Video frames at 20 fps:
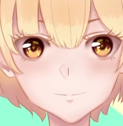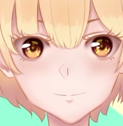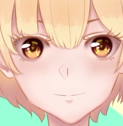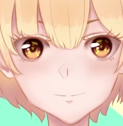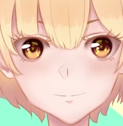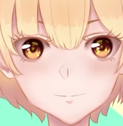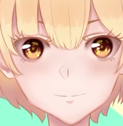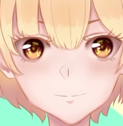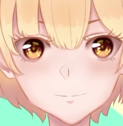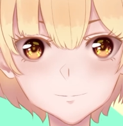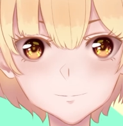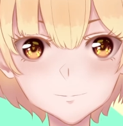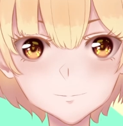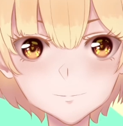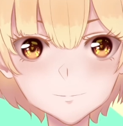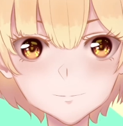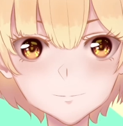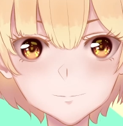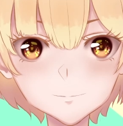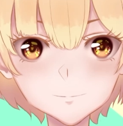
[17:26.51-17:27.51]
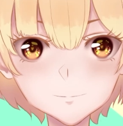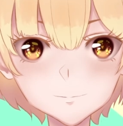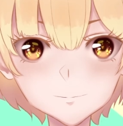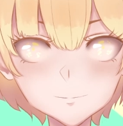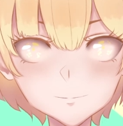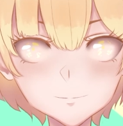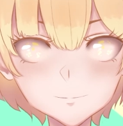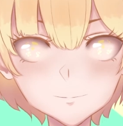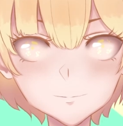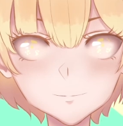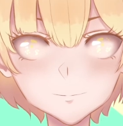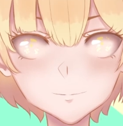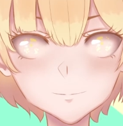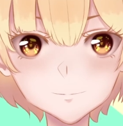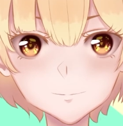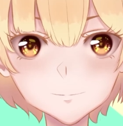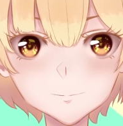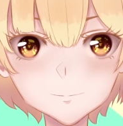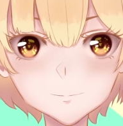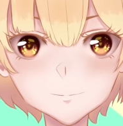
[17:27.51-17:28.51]
those. I want to
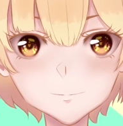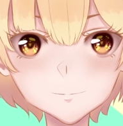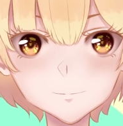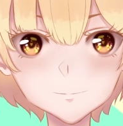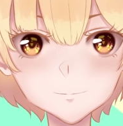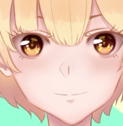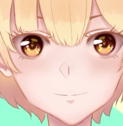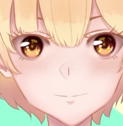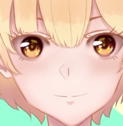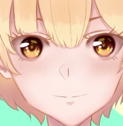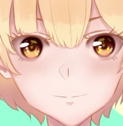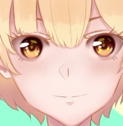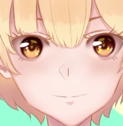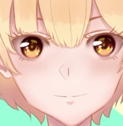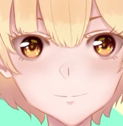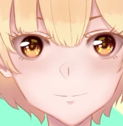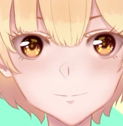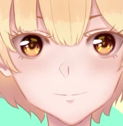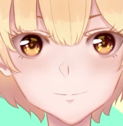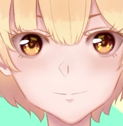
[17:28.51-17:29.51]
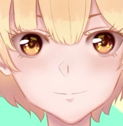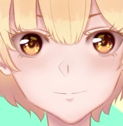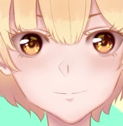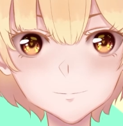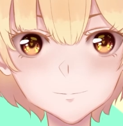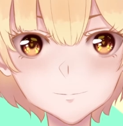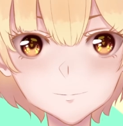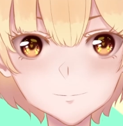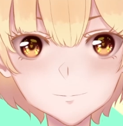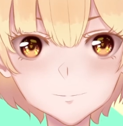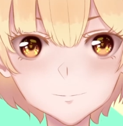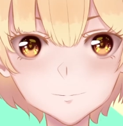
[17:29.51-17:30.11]
merge those layers again.